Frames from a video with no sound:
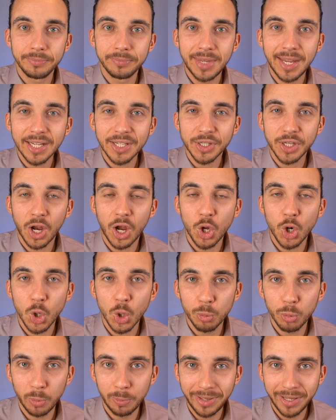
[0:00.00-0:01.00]
Next
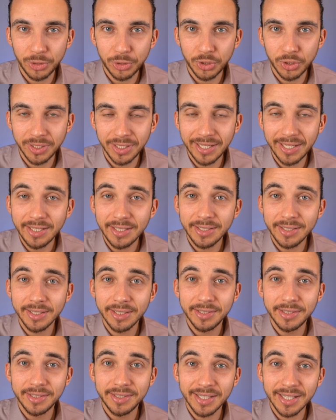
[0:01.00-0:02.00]
honorable mention is
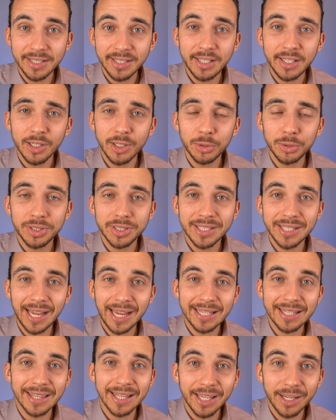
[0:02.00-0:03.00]
the Signia
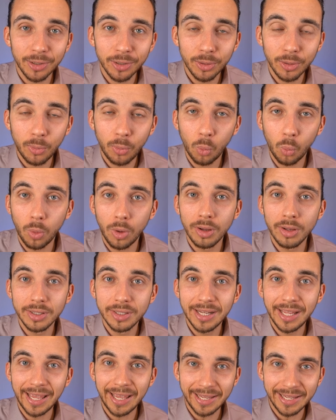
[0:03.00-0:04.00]
Styletto
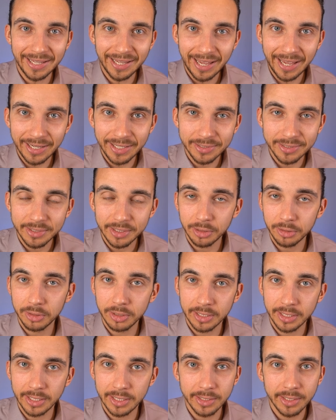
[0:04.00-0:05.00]
1AX
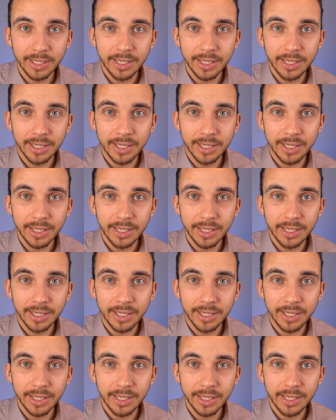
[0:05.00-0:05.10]
hearing aid.